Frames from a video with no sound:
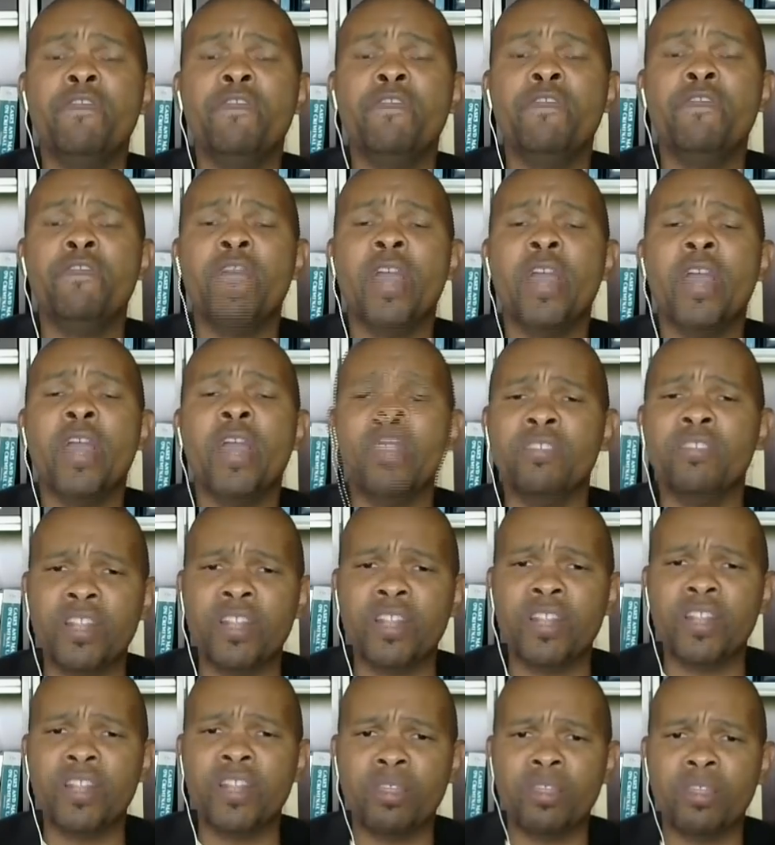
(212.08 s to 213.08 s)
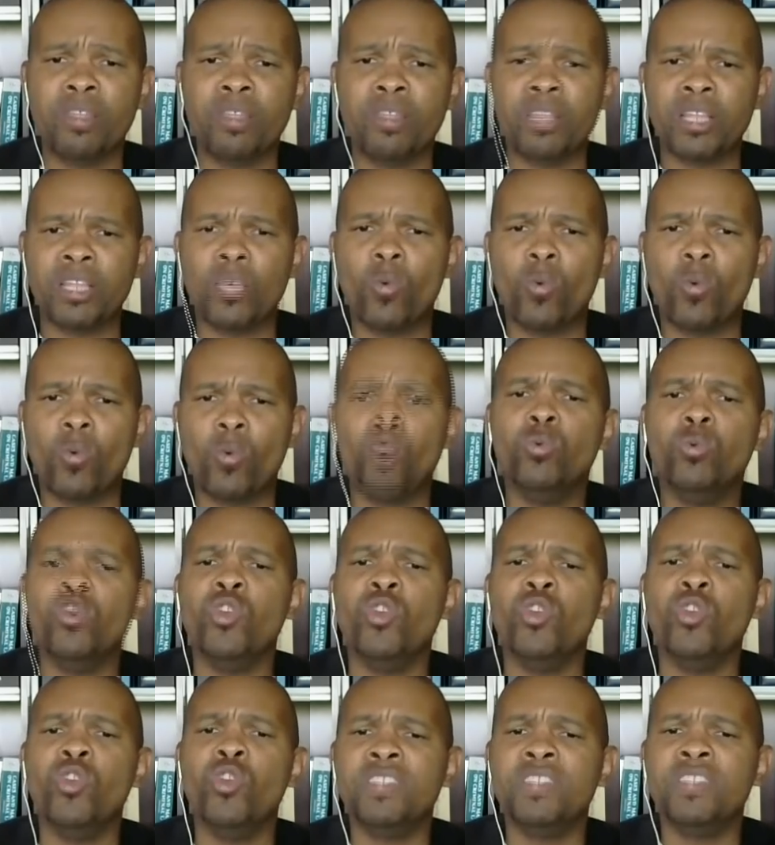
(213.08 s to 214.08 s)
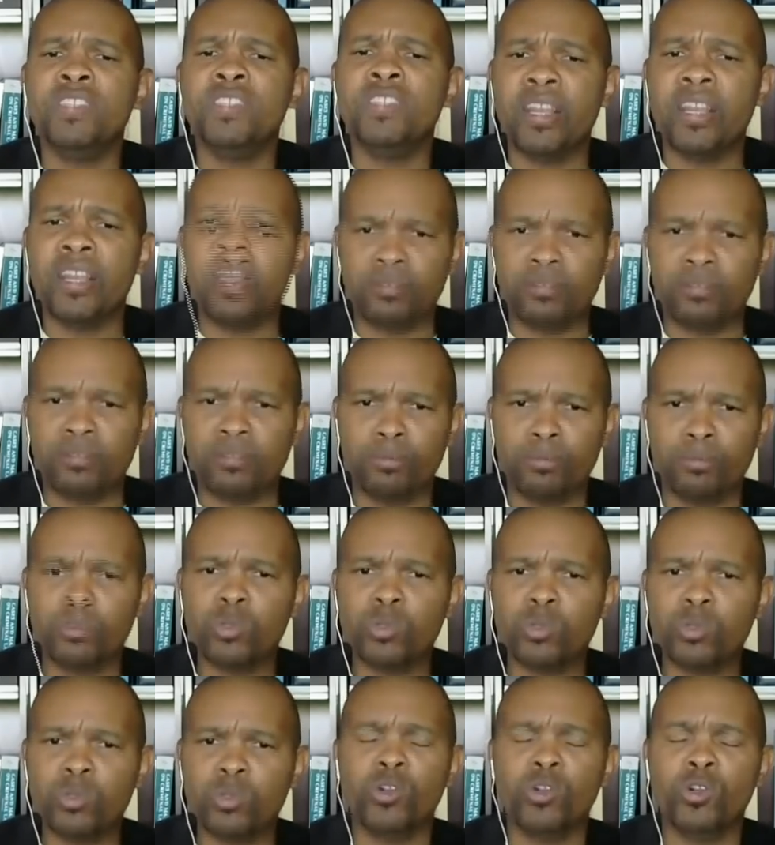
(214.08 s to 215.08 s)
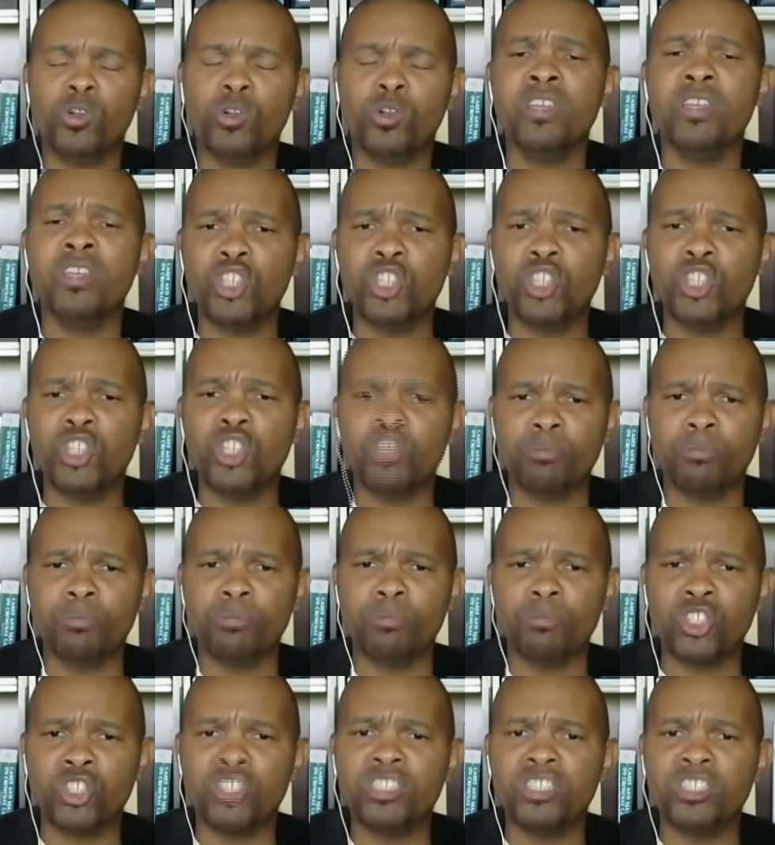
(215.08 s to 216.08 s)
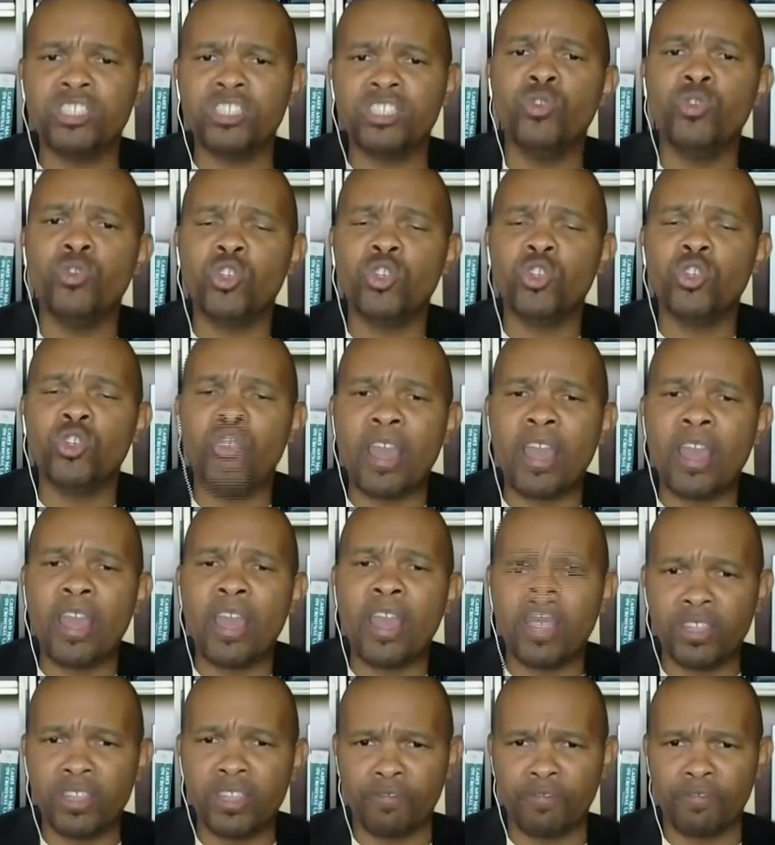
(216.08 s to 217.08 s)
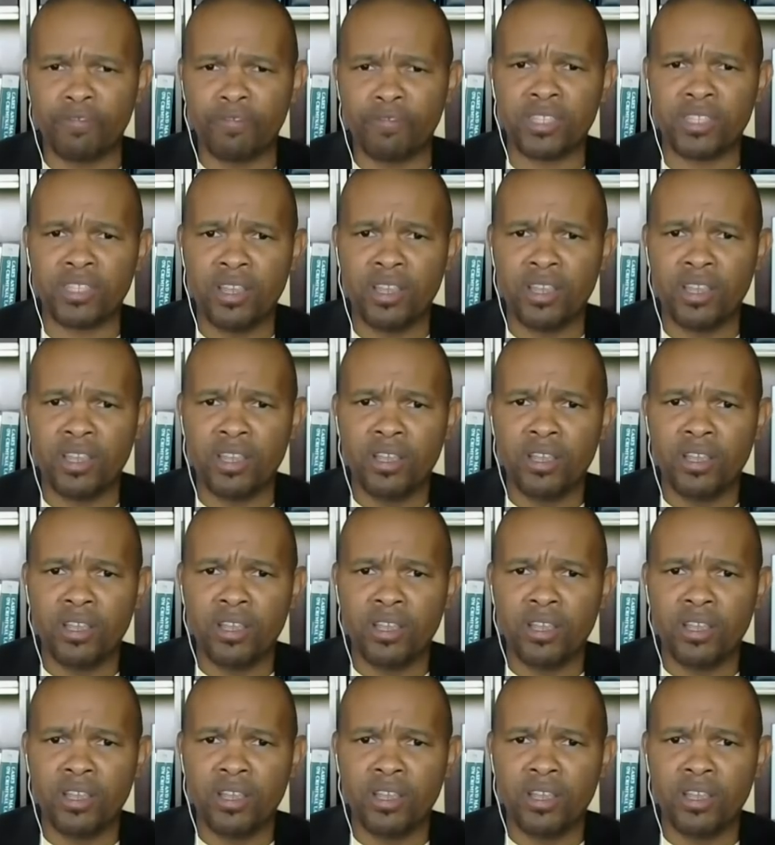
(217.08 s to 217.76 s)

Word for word: If you had defended the matter, what would you have said? Because we've already given judgment here. Did you actually have a defense?